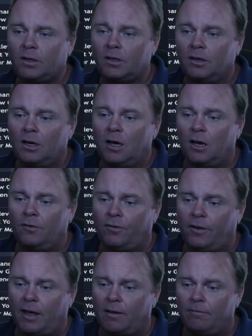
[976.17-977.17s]
Hopefully
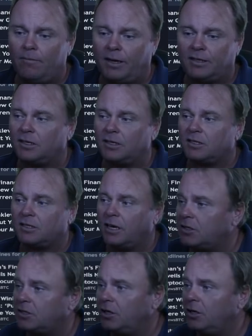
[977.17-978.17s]
that makes sense to
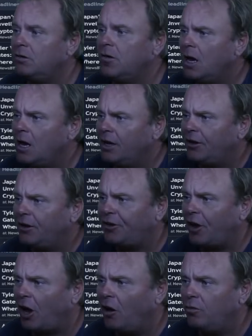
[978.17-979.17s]
you.
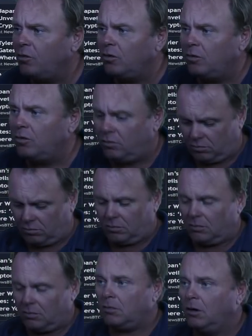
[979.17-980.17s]
So,
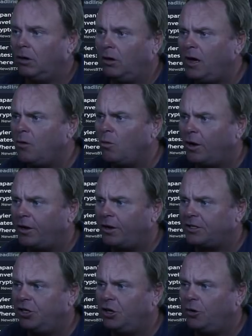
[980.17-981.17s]
looking at what it's
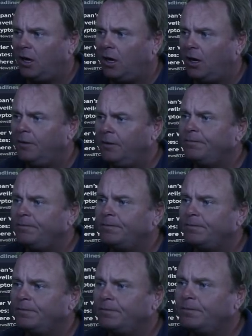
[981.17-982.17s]
doing here,
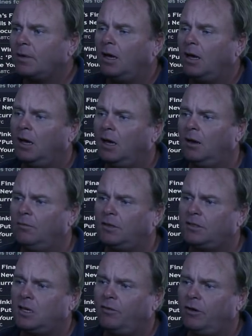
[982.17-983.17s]
let's
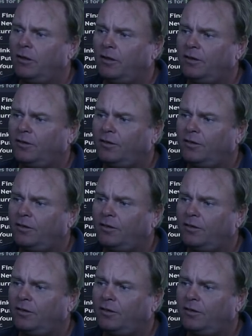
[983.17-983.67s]
get rid of this.